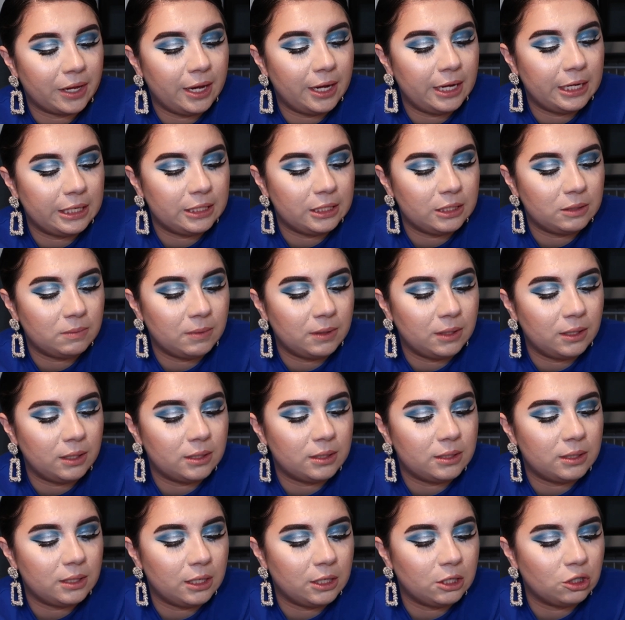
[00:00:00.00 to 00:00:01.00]
Casey's been
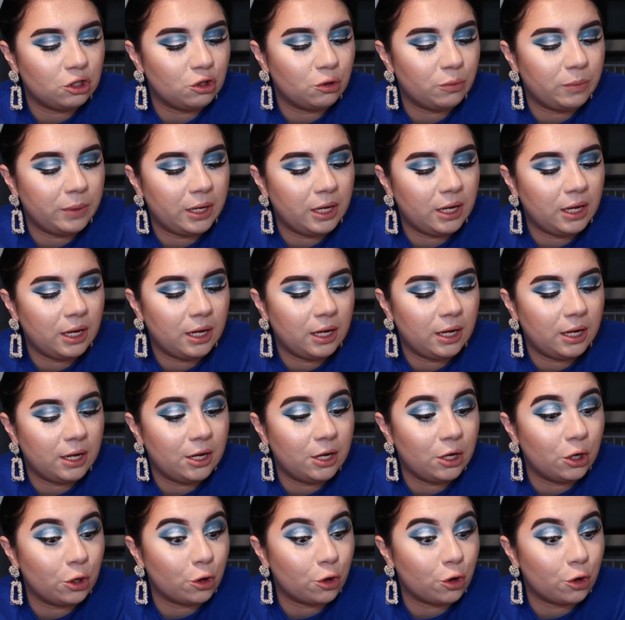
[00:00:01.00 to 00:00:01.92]
listening to me